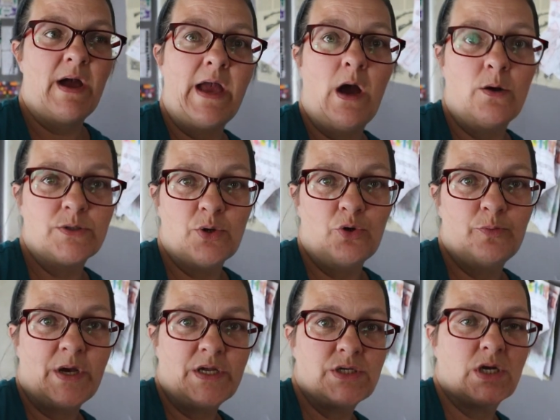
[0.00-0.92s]
my
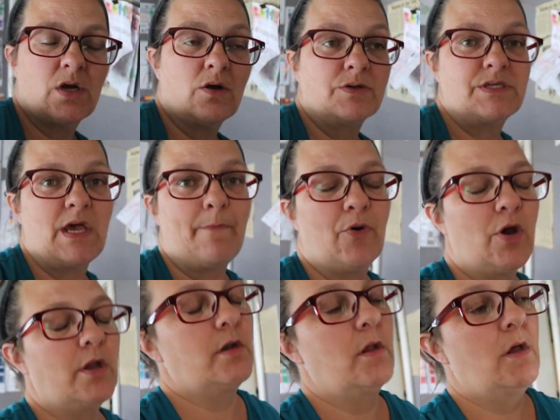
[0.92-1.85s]
household budget are
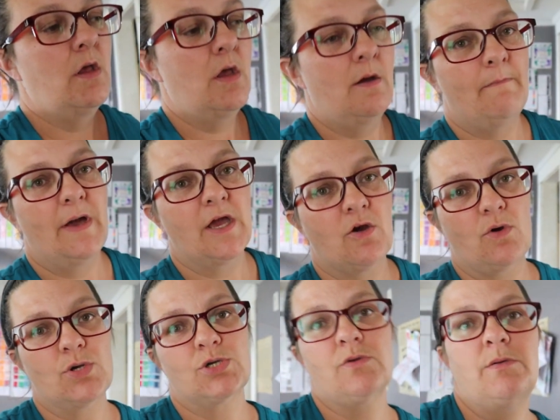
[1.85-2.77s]
separate. My
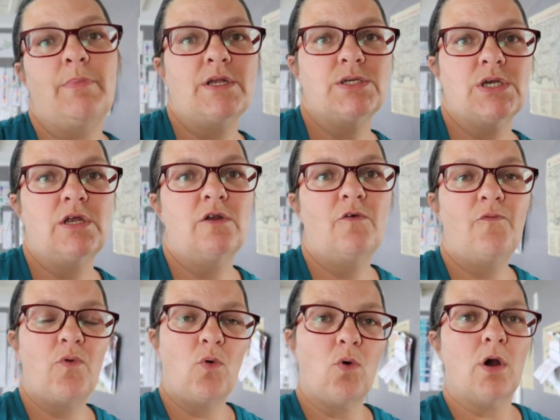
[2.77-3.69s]
grocery budget
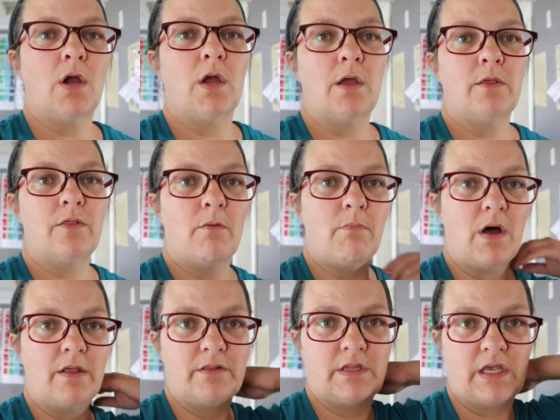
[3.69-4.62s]
for the
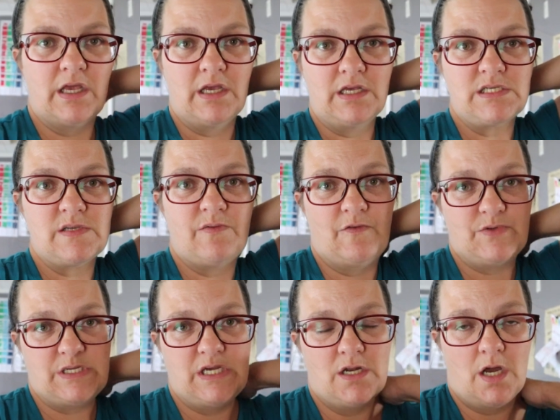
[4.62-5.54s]
month is
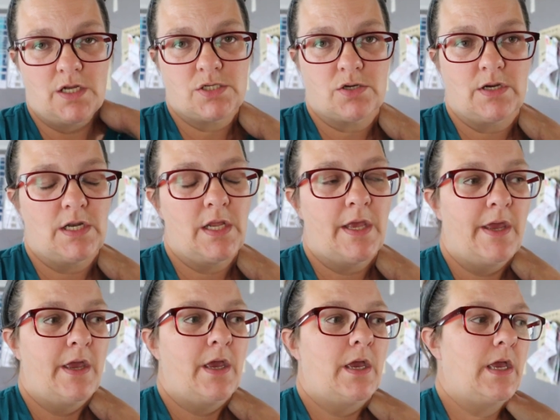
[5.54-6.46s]
1500
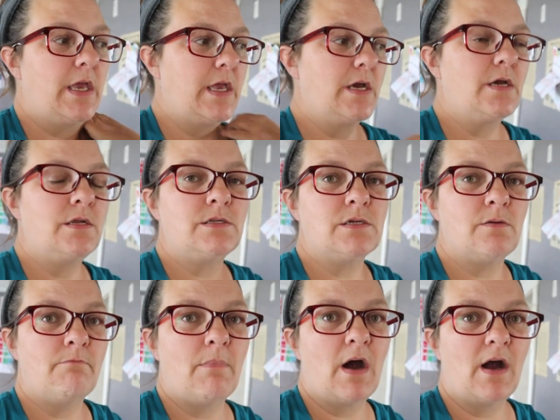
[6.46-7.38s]
and
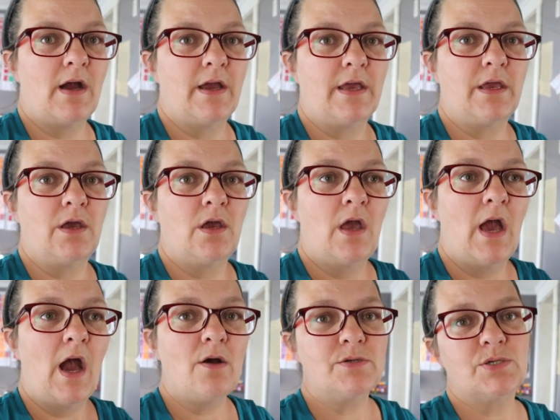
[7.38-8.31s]
my
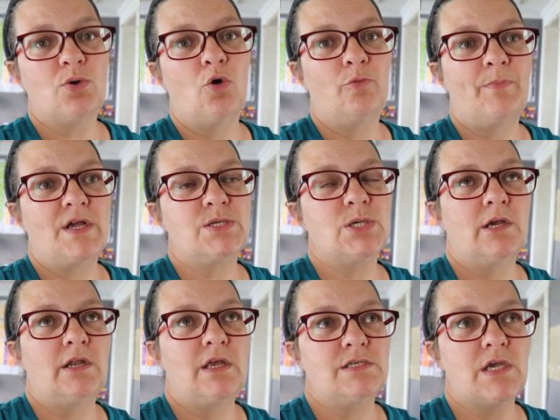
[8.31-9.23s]
household
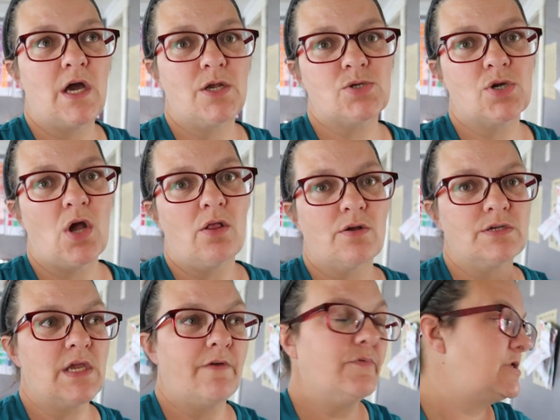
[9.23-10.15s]
budget is
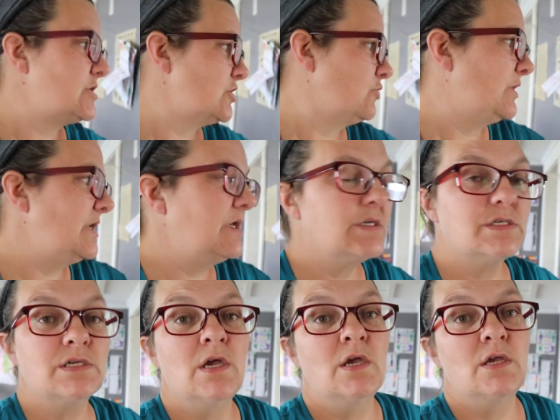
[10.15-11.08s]
$100 every two
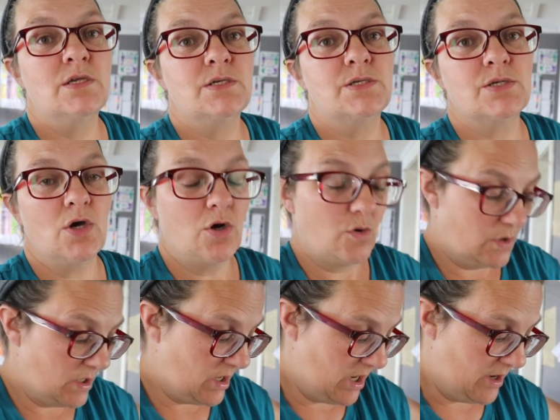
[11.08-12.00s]
weeks.
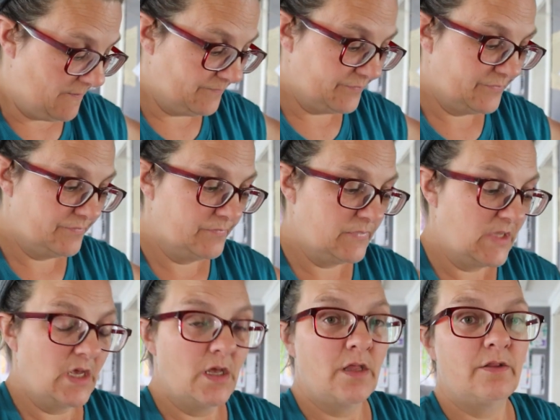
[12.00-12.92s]
So um,
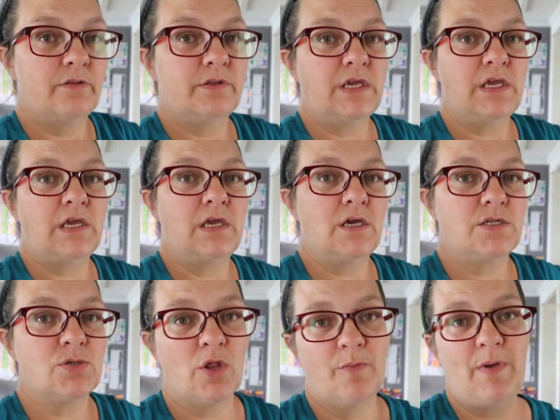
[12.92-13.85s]
the
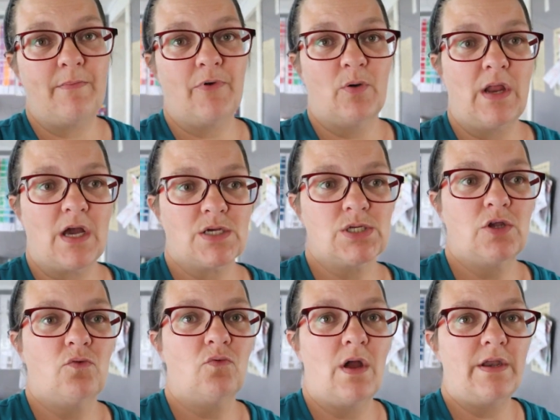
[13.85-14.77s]
toilet paper would
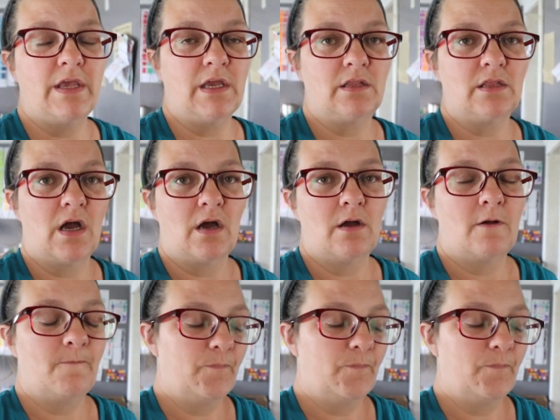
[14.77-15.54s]
actually run in the